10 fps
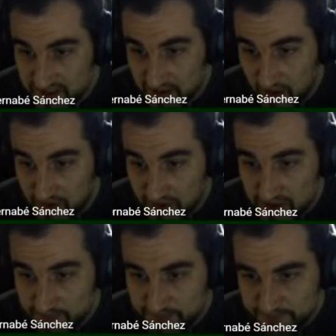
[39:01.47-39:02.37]

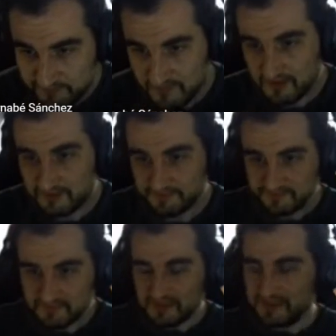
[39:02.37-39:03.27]
scenarios?
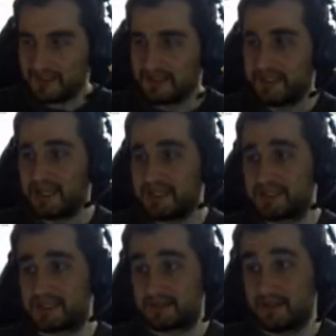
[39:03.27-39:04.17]

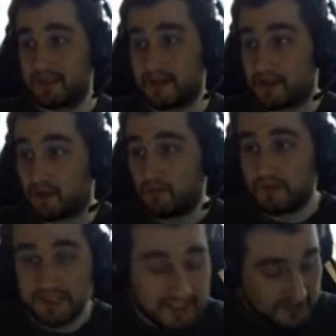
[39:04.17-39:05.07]
Yes and no.
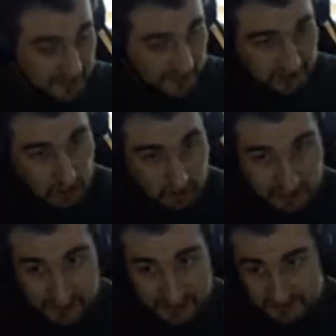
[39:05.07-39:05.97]
Yes, as
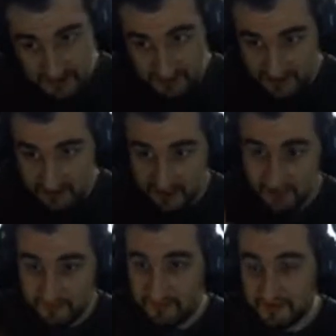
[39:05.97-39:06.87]
long as
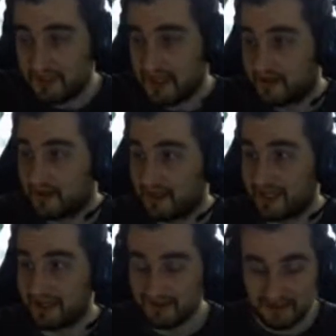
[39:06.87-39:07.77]
they
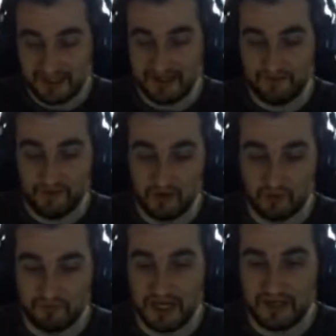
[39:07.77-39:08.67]
are
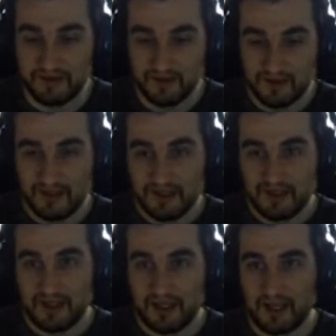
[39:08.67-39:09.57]
followed by
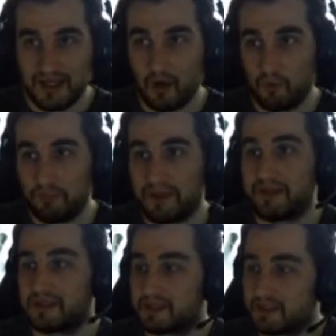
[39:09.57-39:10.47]
low
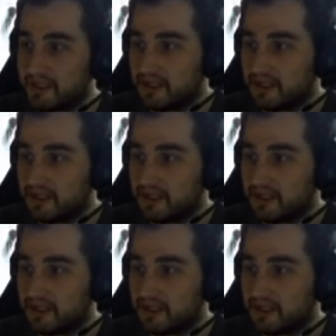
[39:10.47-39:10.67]
pace